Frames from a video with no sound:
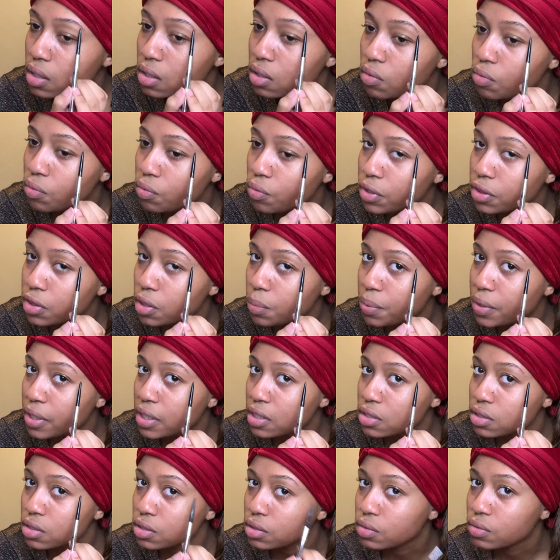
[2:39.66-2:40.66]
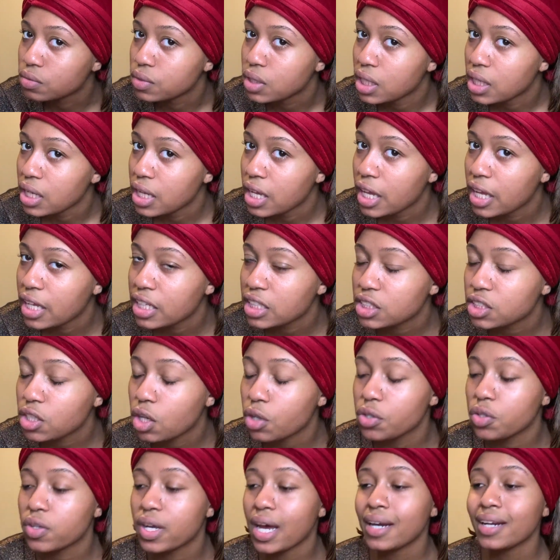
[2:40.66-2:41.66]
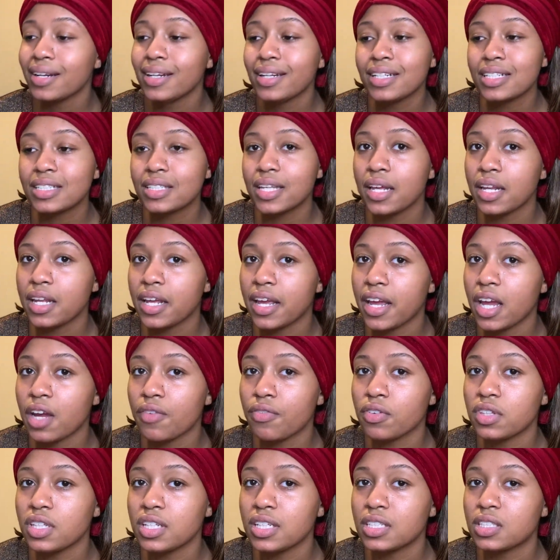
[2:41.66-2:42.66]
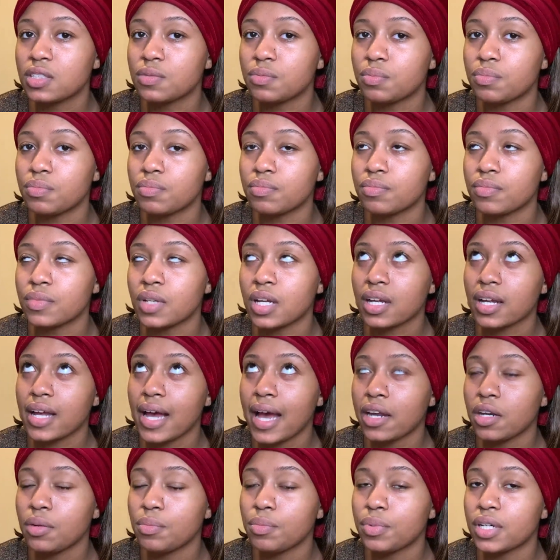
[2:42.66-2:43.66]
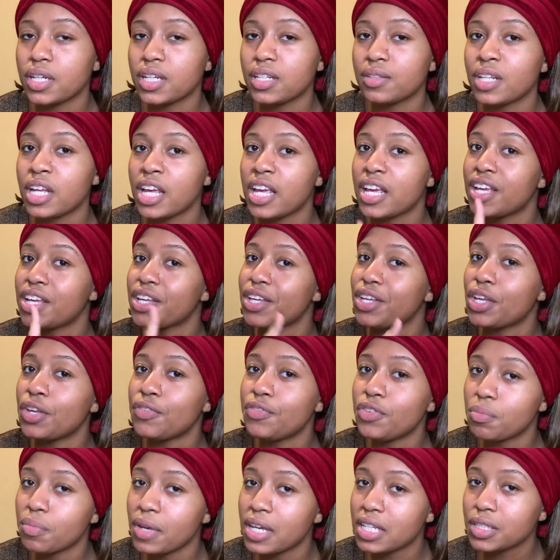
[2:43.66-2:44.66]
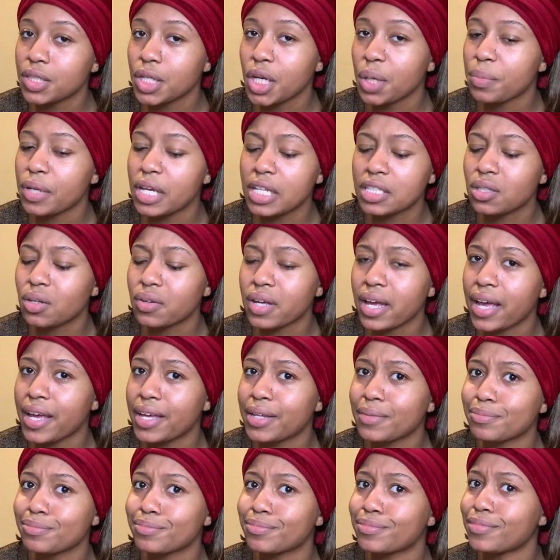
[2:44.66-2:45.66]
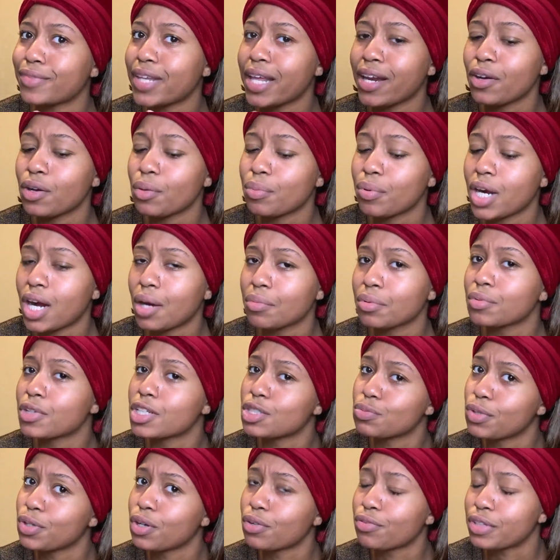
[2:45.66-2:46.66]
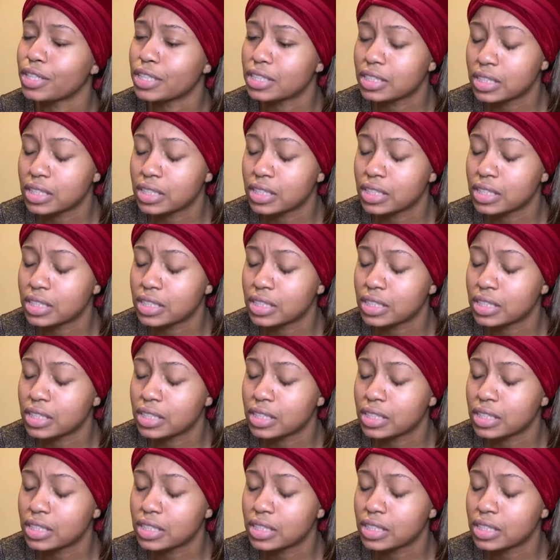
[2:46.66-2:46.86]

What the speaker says: with the pencil. So you kind of need a steady hand for this, but if you mess up, it's okay. That ain't no problem, because we're gonna fix